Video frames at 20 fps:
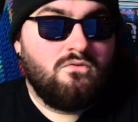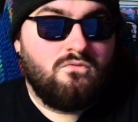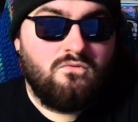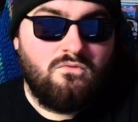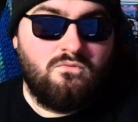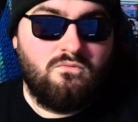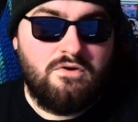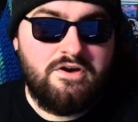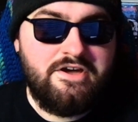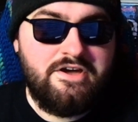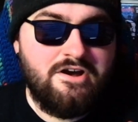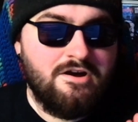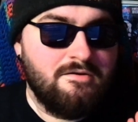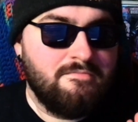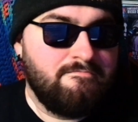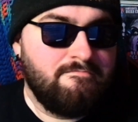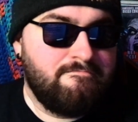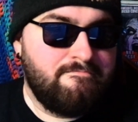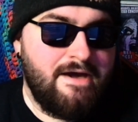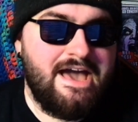We are
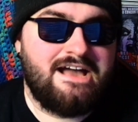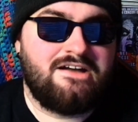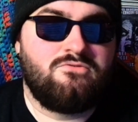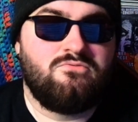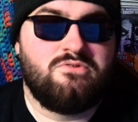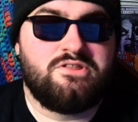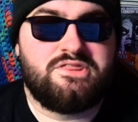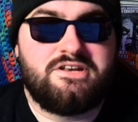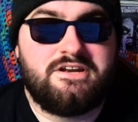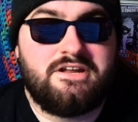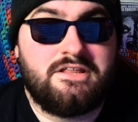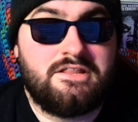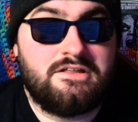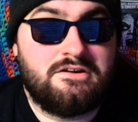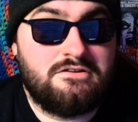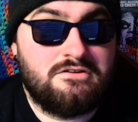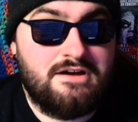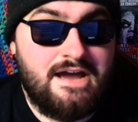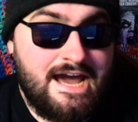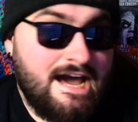back with
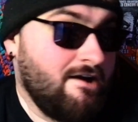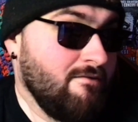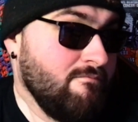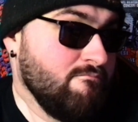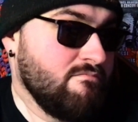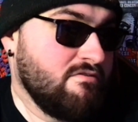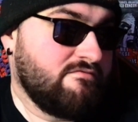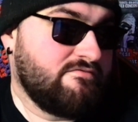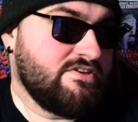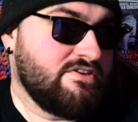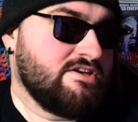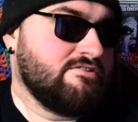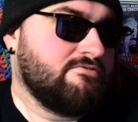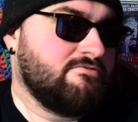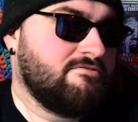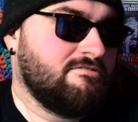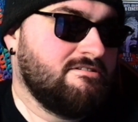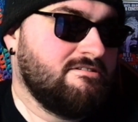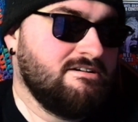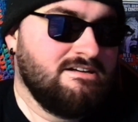another album
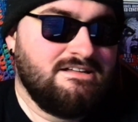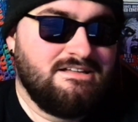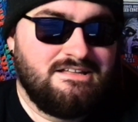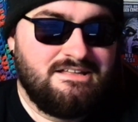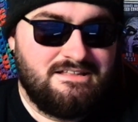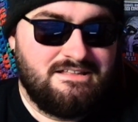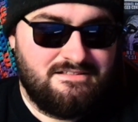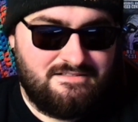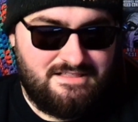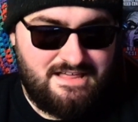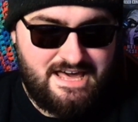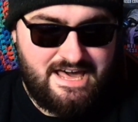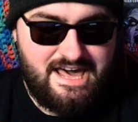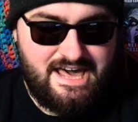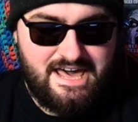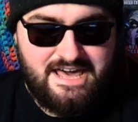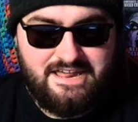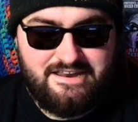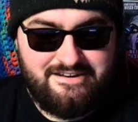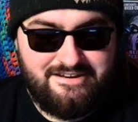review.
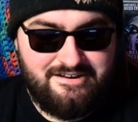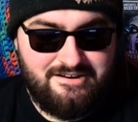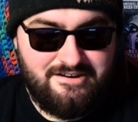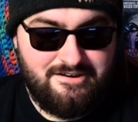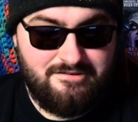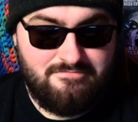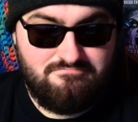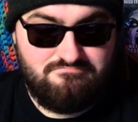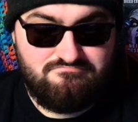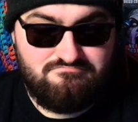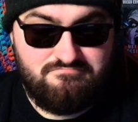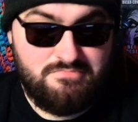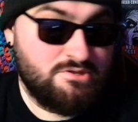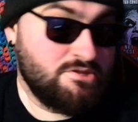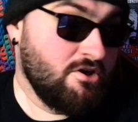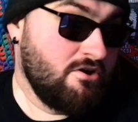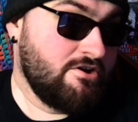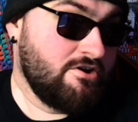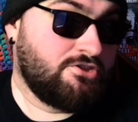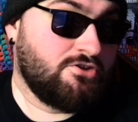And
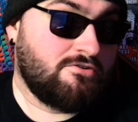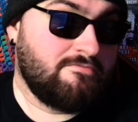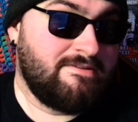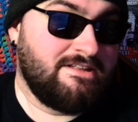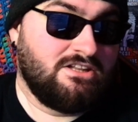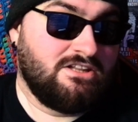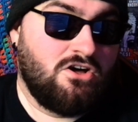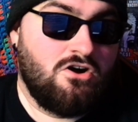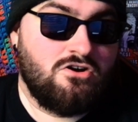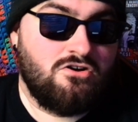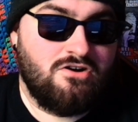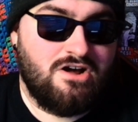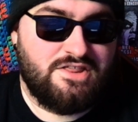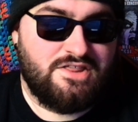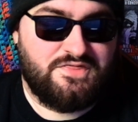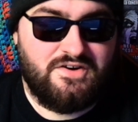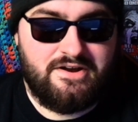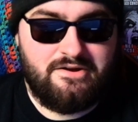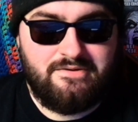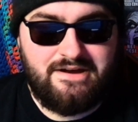sorry it took a bit longer. I
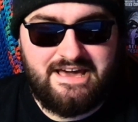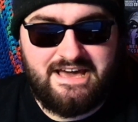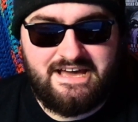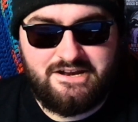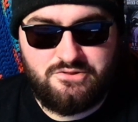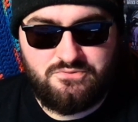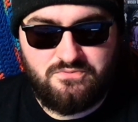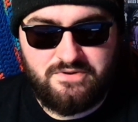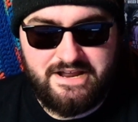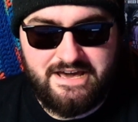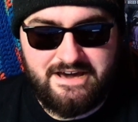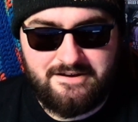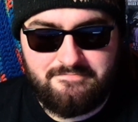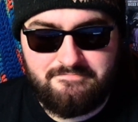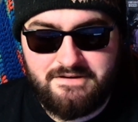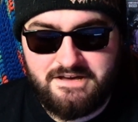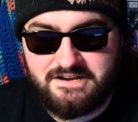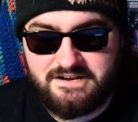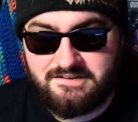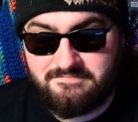thought I would have had this one out
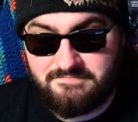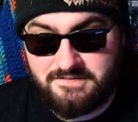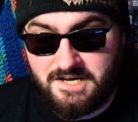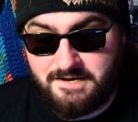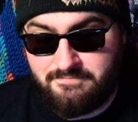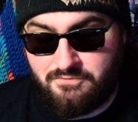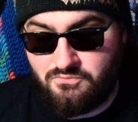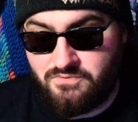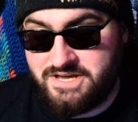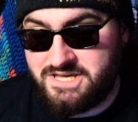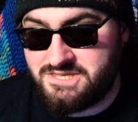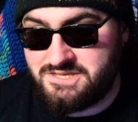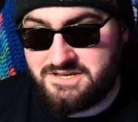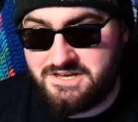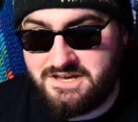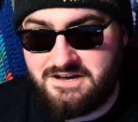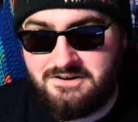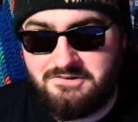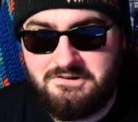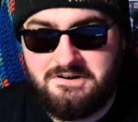a couple weeks
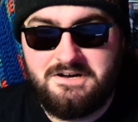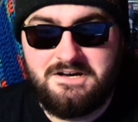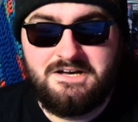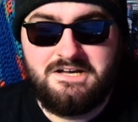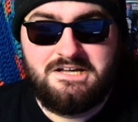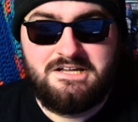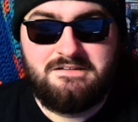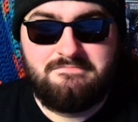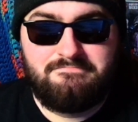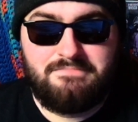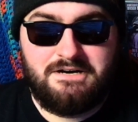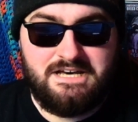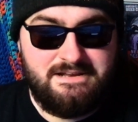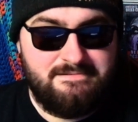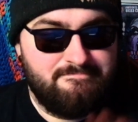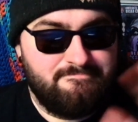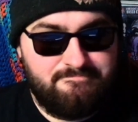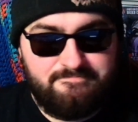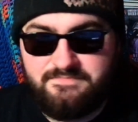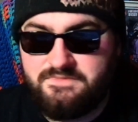ago. But
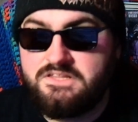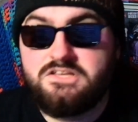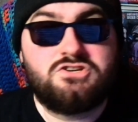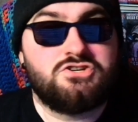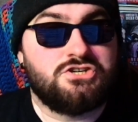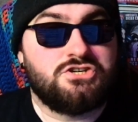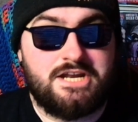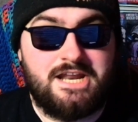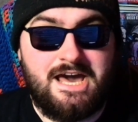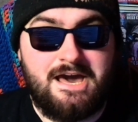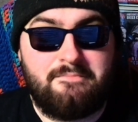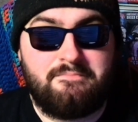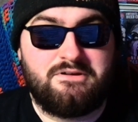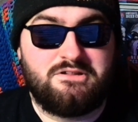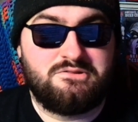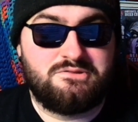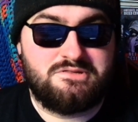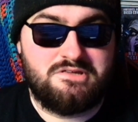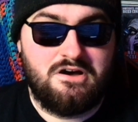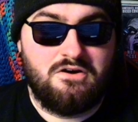shit
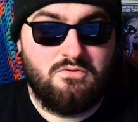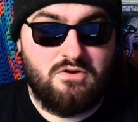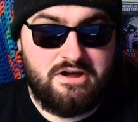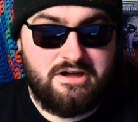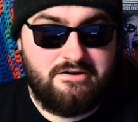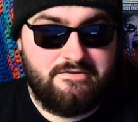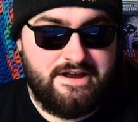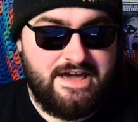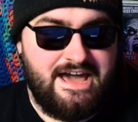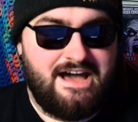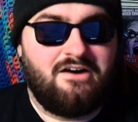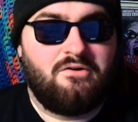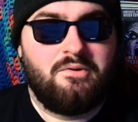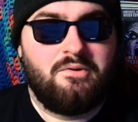happened, so we're here now.